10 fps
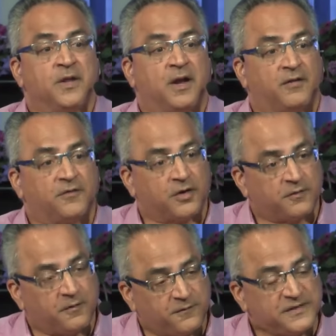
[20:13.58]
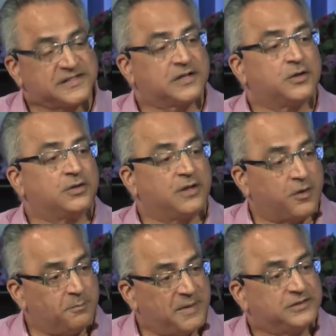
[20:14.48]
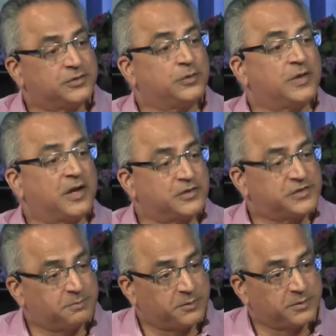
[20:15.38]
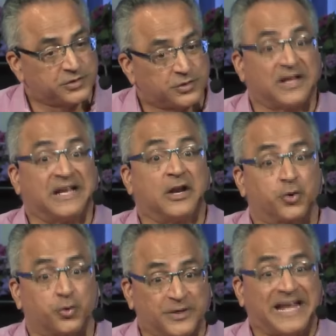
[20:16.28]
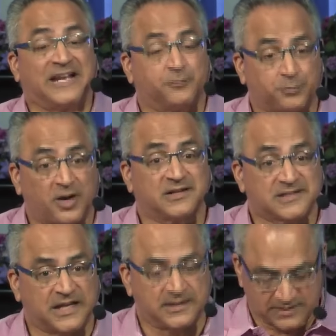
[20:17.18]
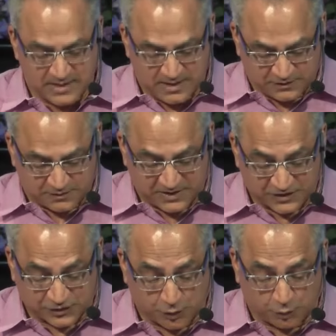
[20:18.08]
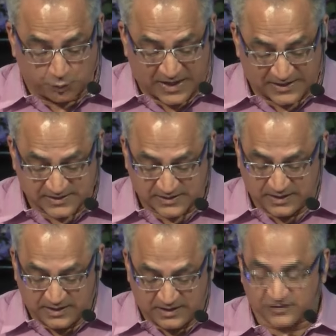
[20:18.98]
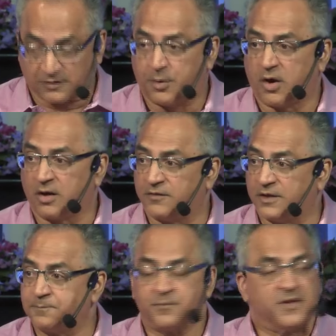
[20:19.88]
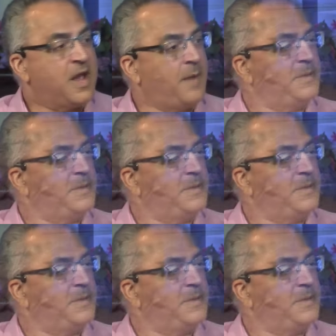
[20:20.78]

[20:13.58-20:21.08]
of our physical, our mental, our spiritual, and our creative process to make sure rest is a part of it. How many